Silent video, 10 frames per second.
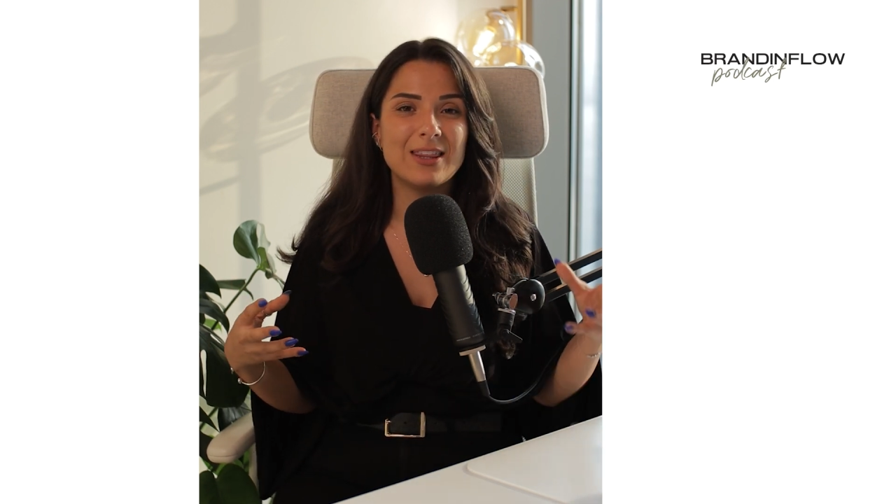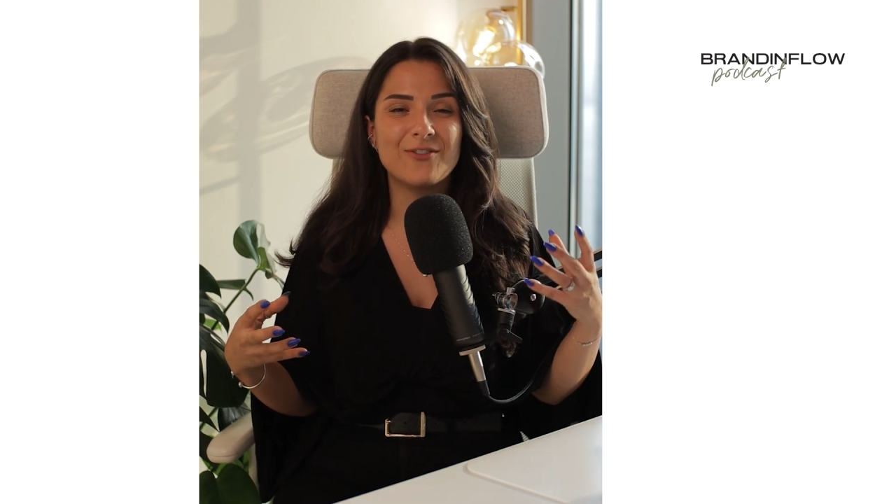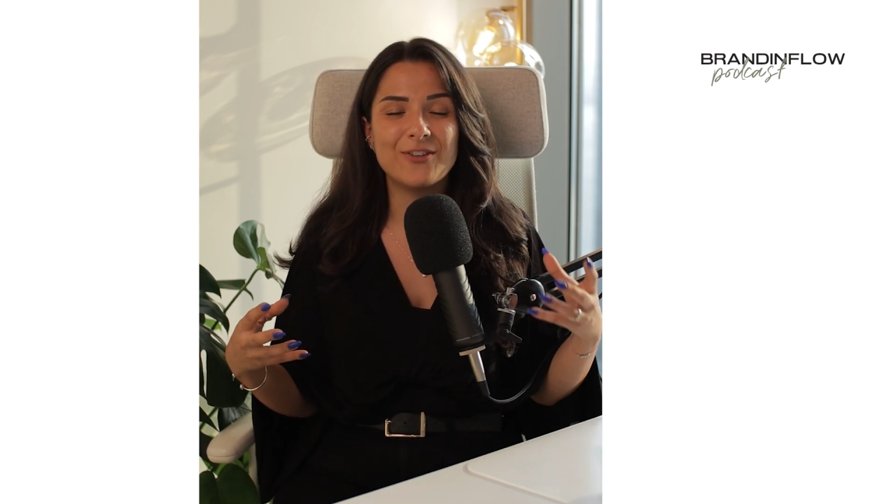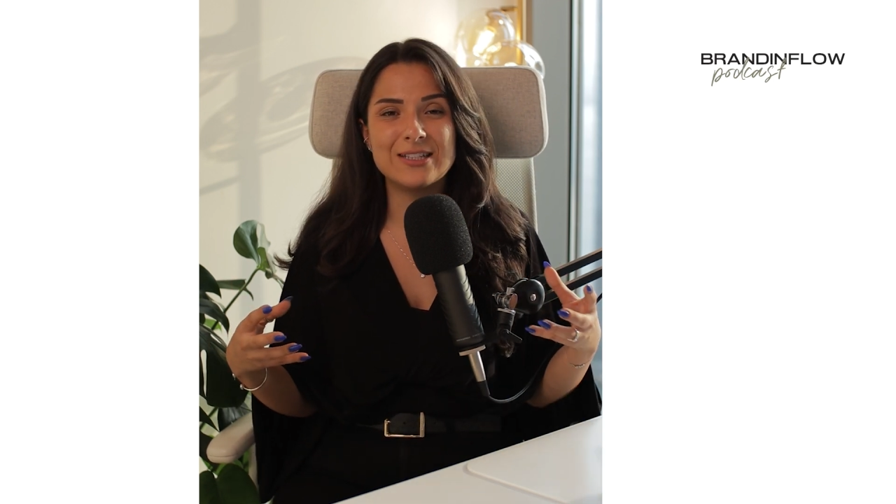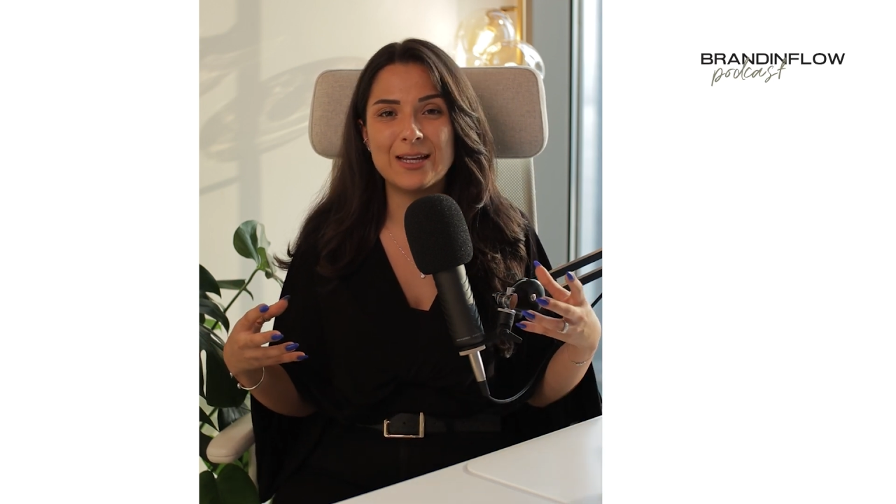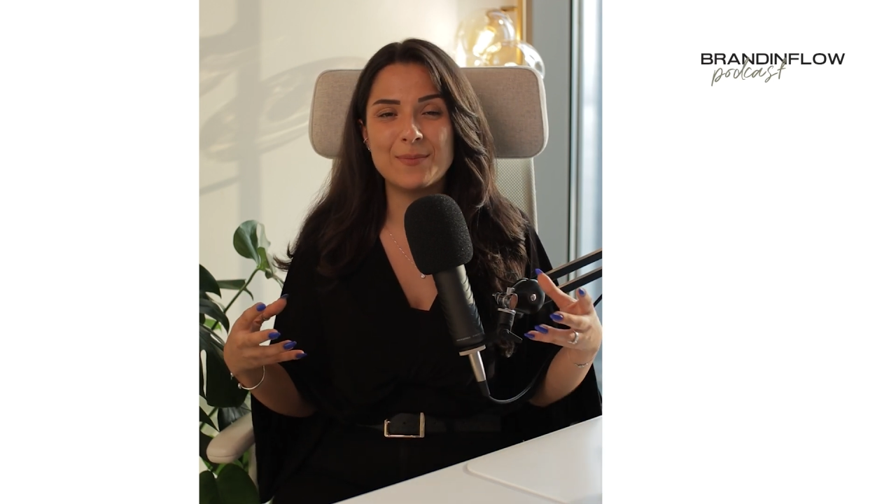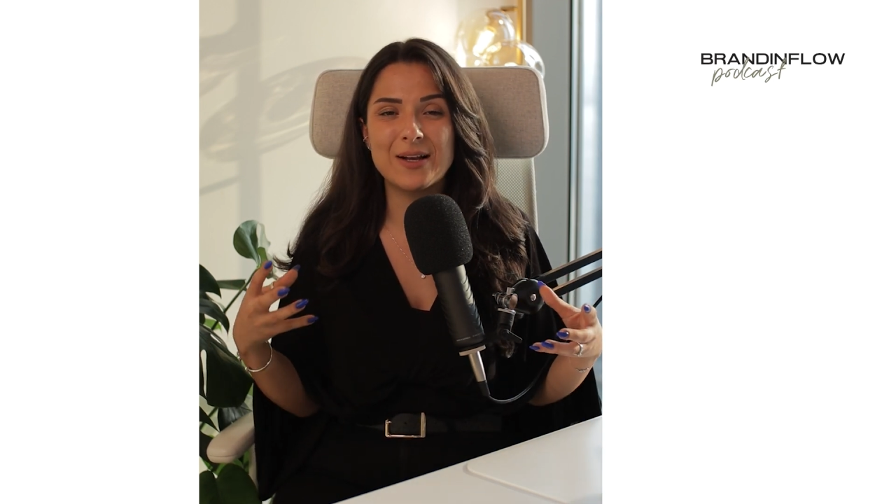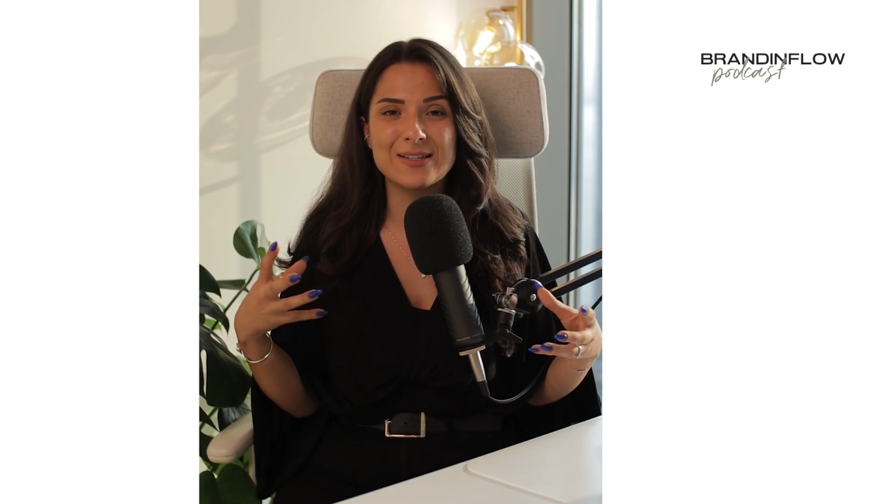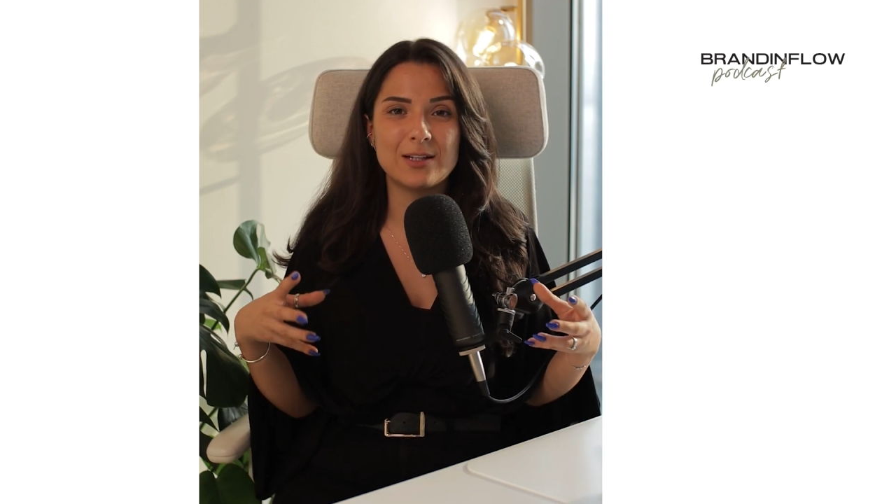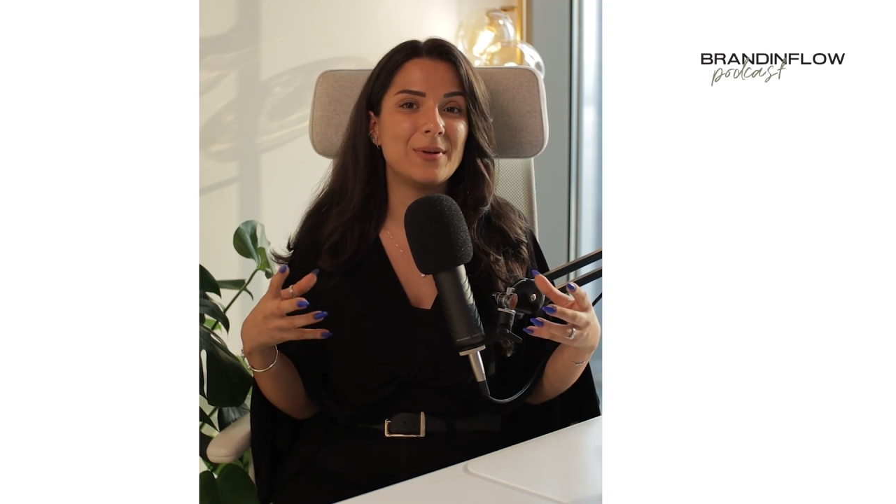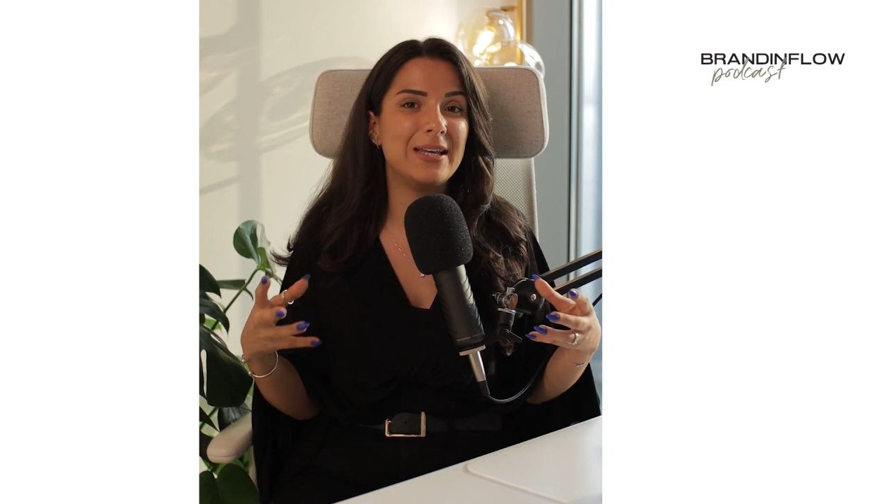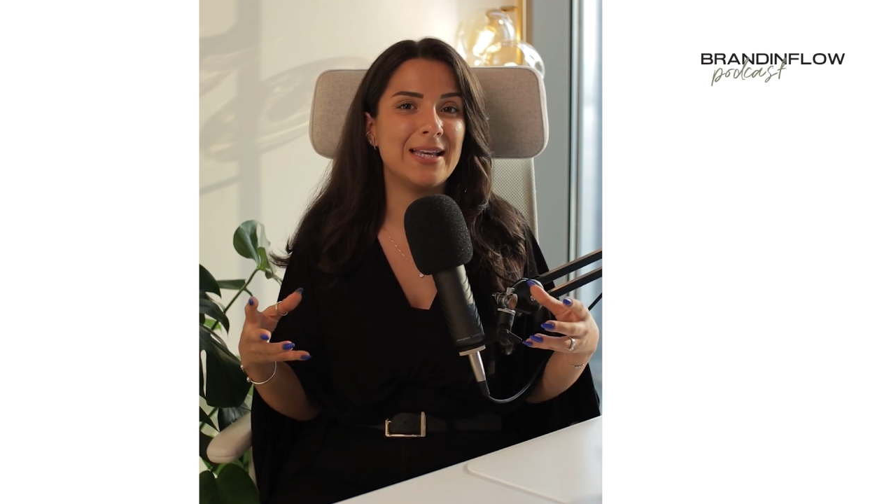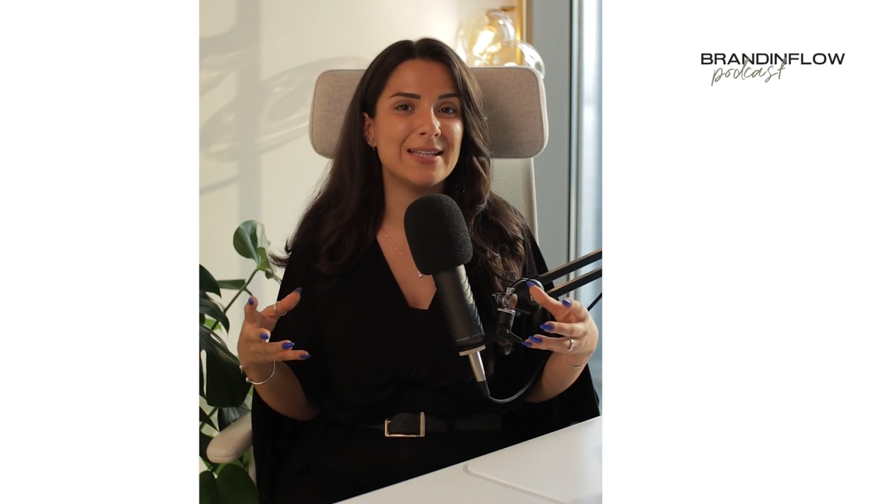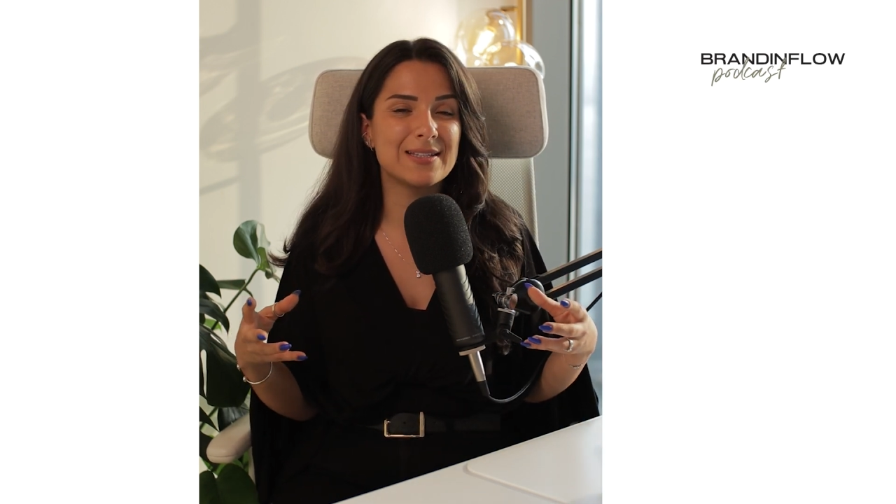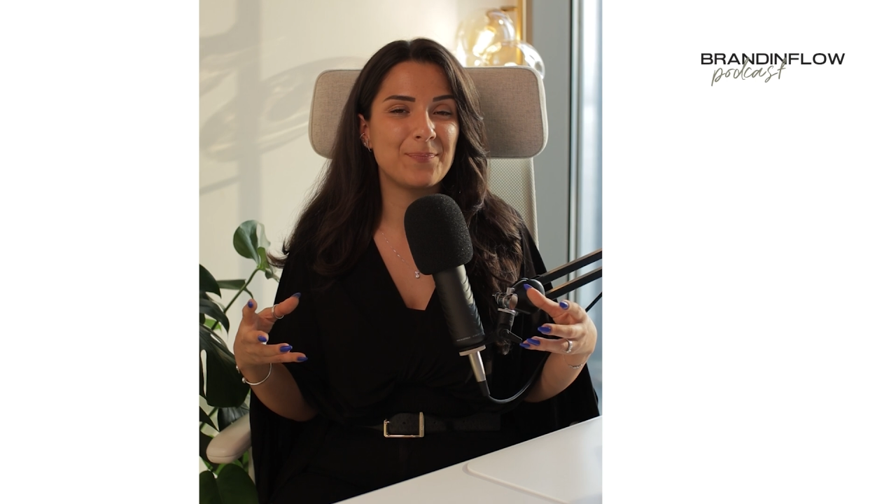the fitting puzzle
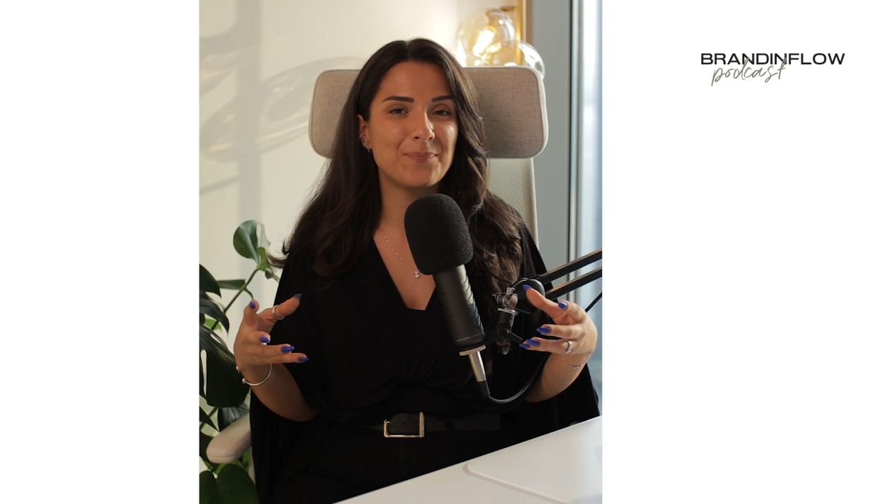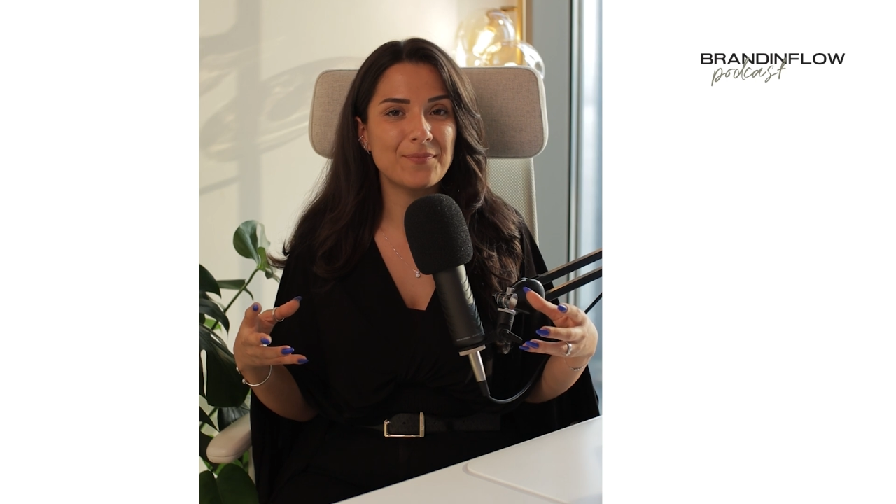piece.